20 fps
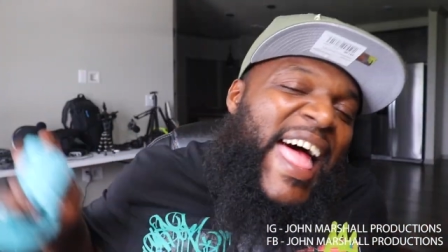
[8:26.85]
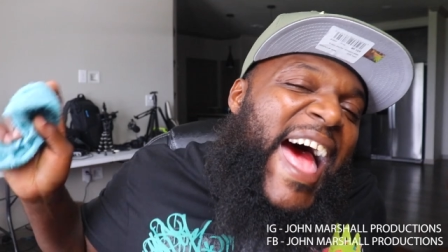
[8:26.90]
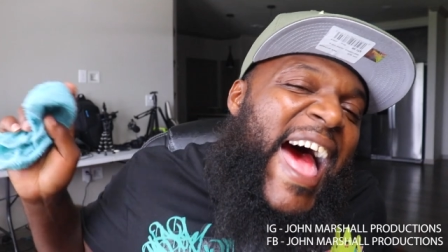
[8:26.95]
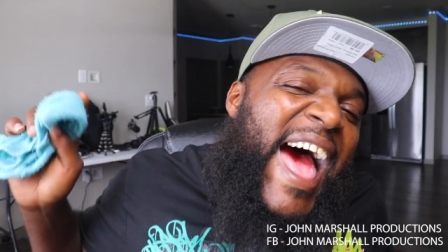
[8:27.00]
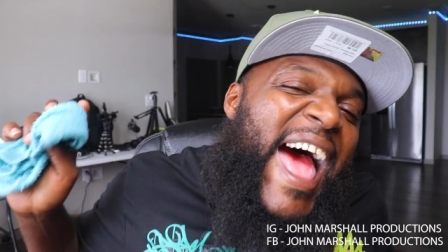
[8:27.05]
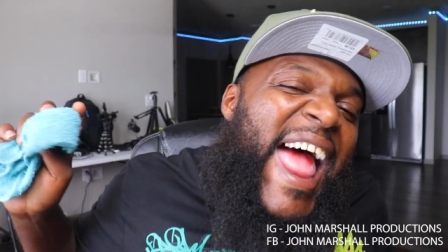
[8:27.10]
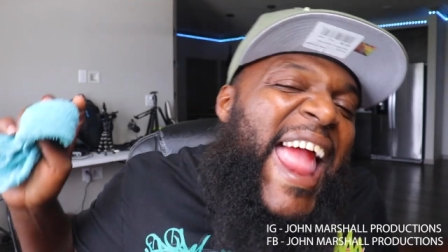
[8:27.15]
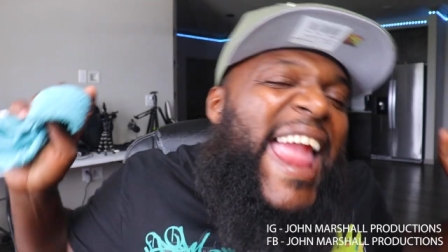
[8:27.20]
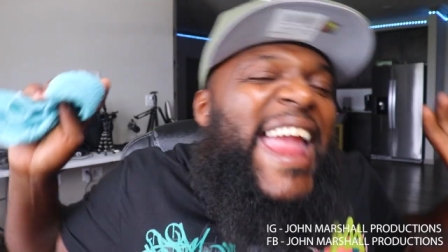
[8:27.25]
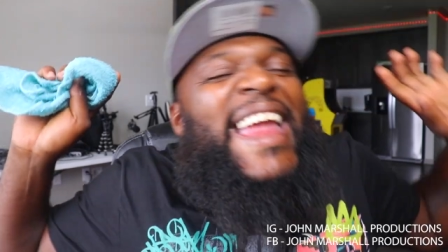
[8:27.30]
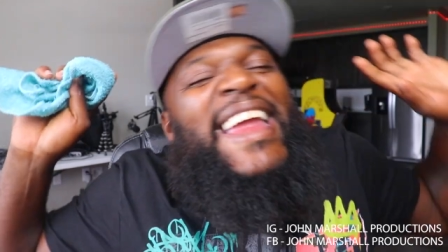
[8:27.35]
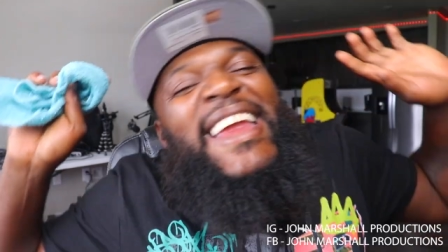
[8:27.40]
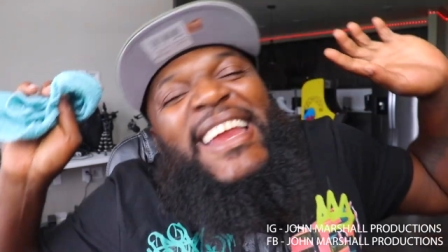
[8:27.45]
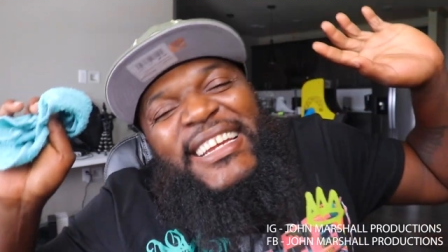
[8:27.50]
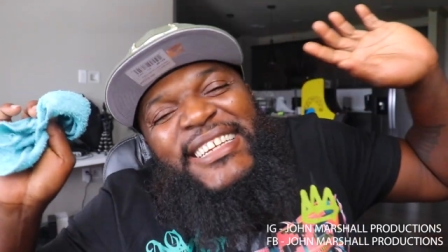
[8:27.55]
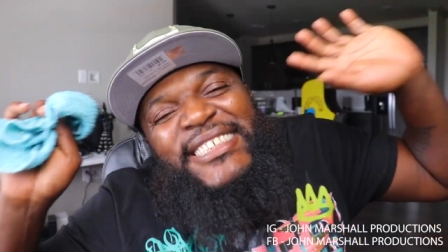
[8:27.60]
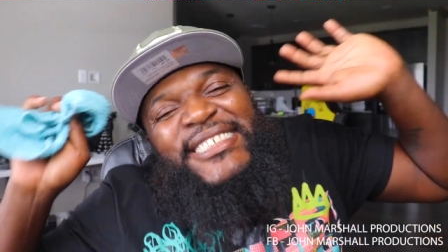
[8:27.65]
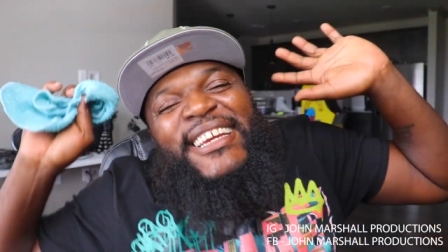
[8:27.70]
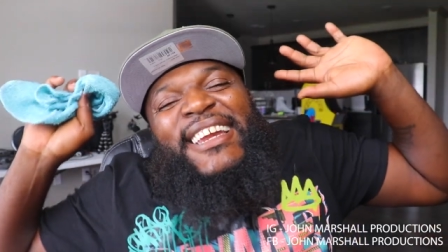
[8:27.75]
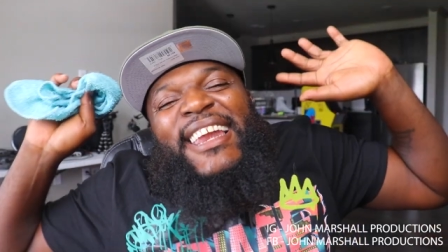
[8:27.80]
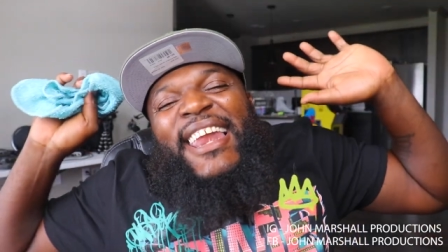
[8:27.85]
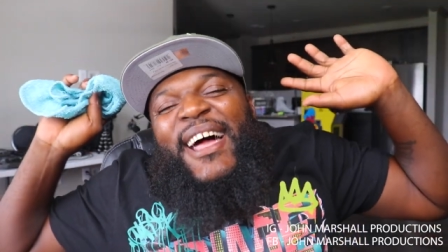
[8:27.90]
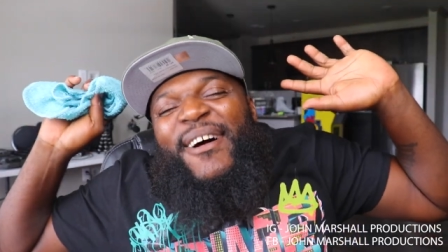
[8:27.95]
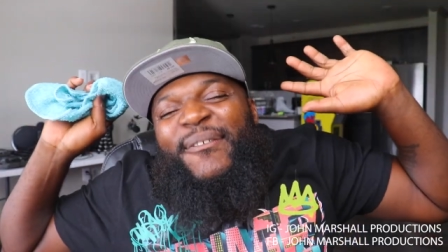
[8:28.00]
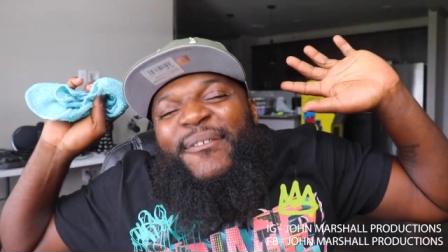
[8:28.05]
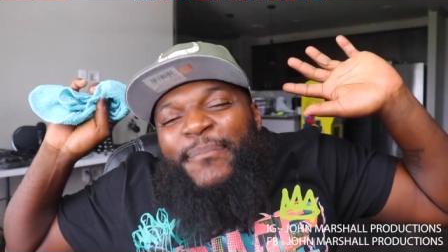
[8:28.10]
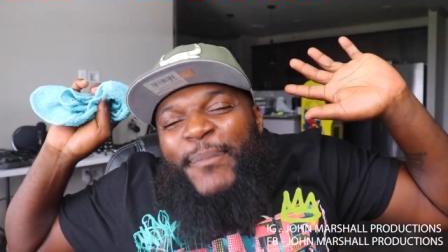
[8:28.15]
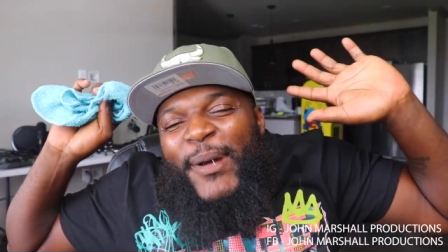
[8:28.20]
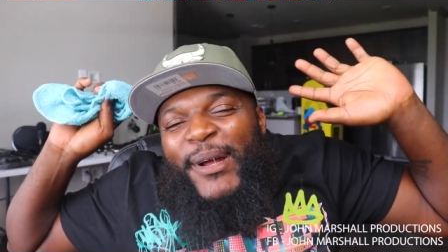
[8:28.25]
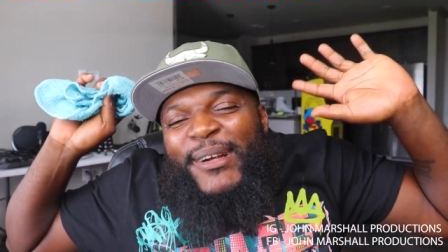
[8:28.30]
Aye, chill
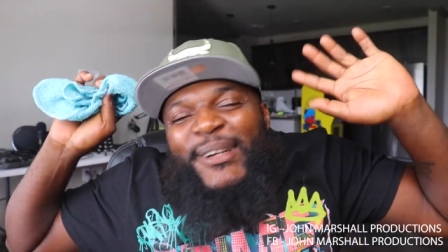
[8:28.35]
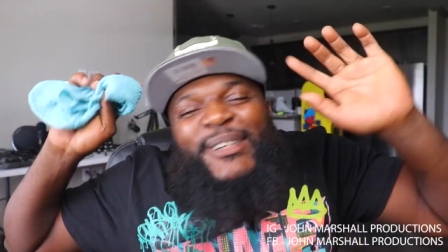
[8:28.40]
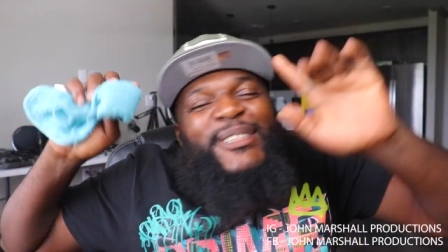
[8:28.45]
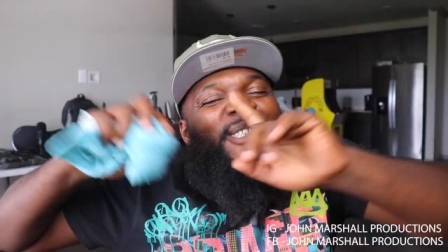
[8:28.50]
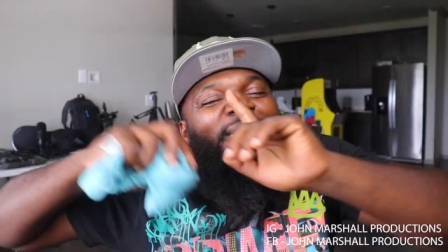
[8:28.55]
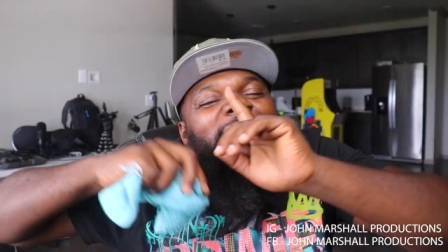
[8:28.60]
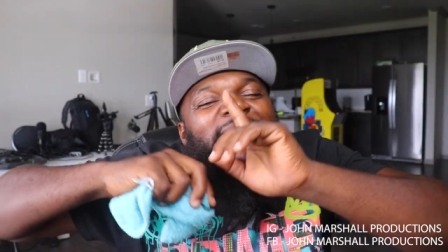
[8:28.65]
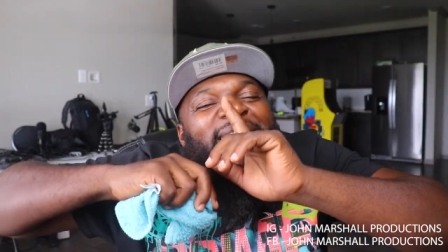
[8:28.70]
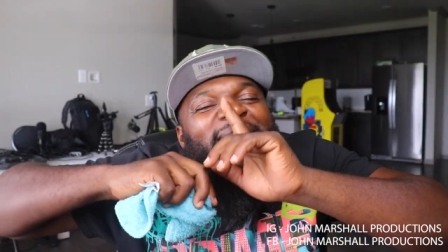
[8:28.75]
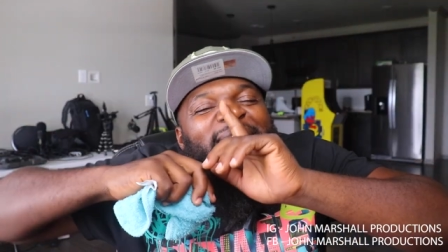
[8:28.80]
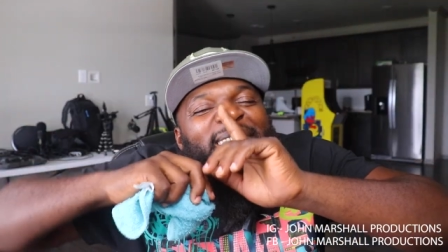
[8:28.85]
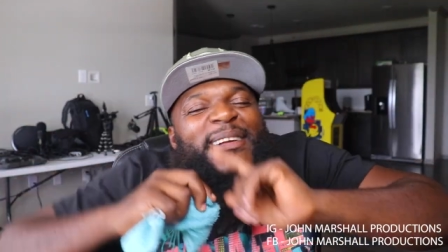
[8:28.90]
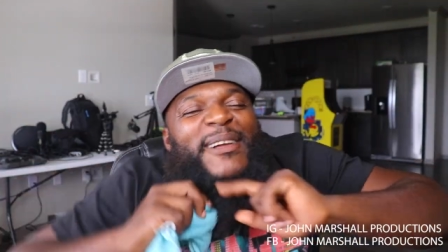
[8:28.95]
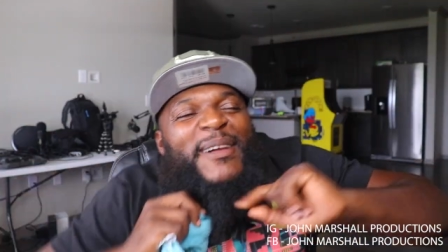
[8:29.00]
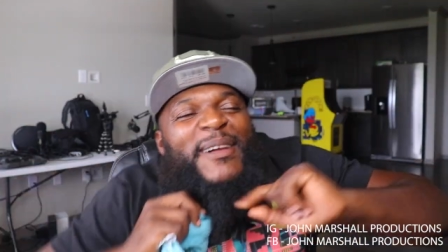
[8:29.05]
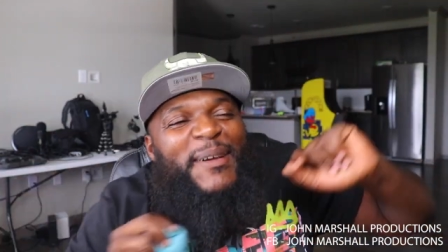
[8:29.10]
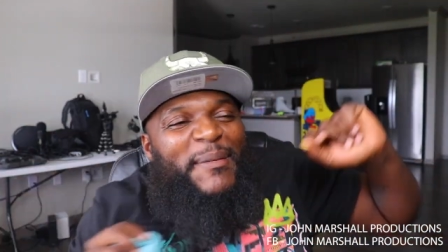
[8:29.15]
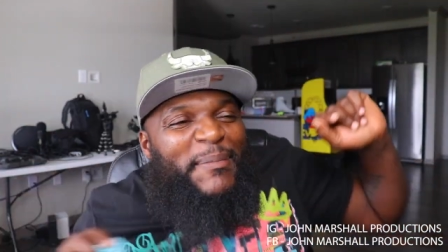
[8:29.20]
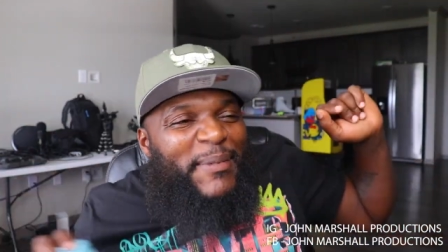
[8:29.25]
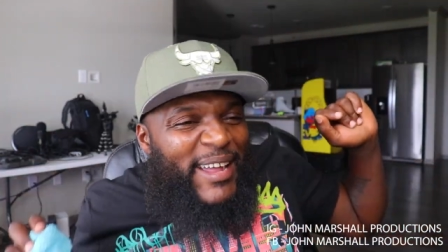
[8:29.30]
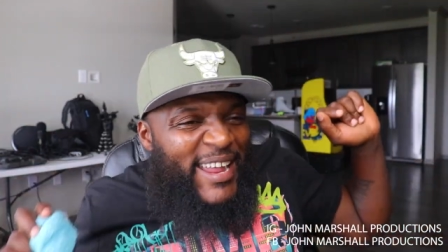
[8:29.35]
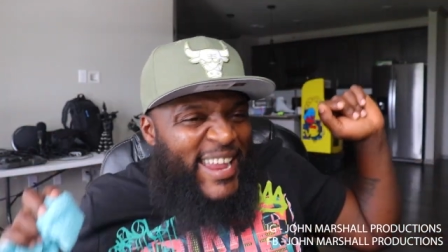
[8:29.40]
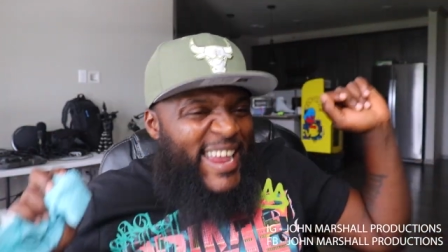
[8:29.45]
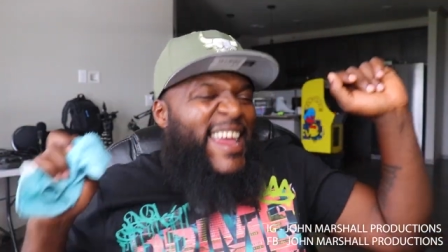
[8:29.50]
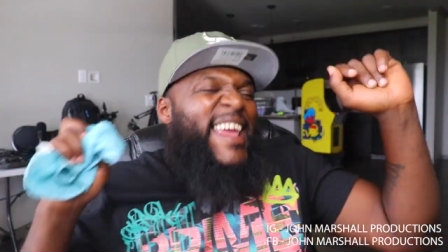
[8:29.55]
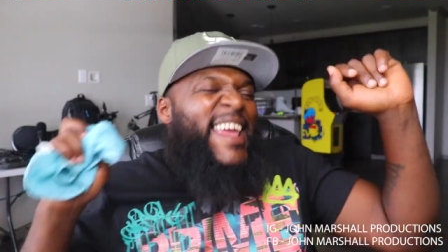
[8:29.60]
out, fucker, shut up.